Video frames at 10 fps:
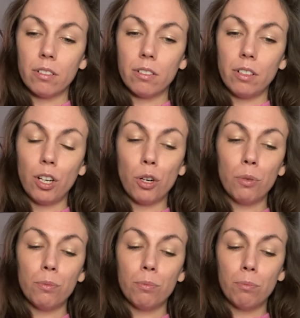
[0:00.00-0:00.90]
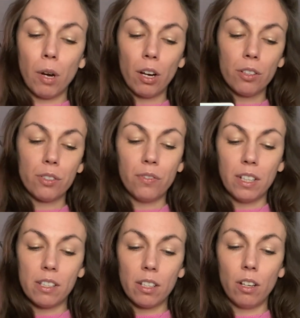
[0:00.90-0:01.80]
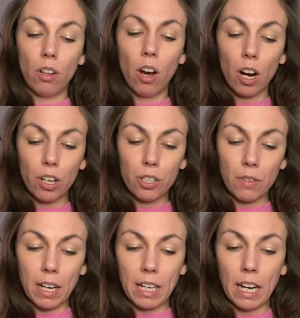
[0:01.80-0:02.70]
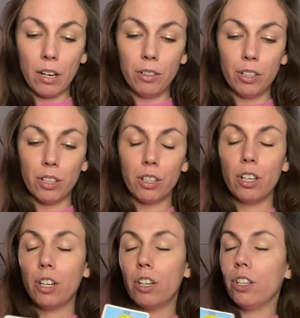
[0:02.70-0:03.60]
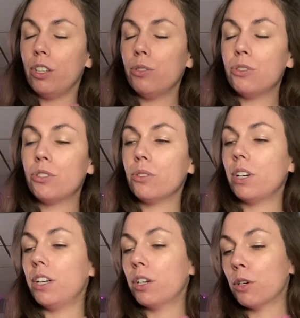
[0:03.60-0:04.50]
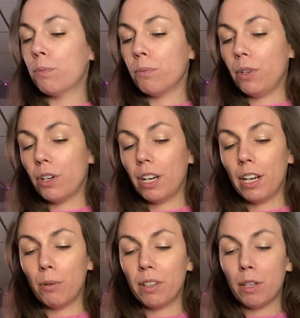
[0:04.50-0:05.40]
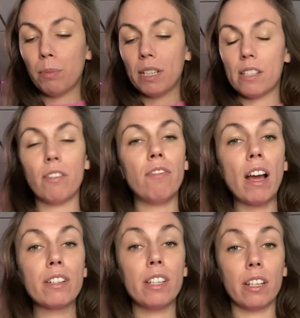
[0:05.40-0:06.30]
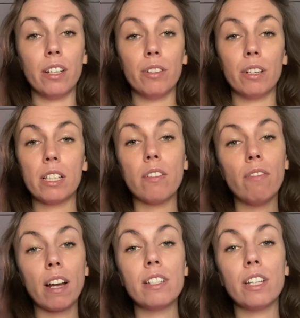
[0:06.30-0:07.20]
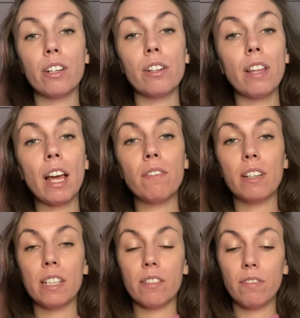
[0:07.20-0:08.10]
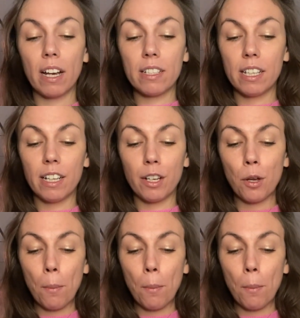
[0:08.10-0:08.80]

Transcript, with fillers: you know, Mars feels a little harsh right now and you're used to it and you're you're here with it, but it's affecting you and it's affecting your life and it's affecting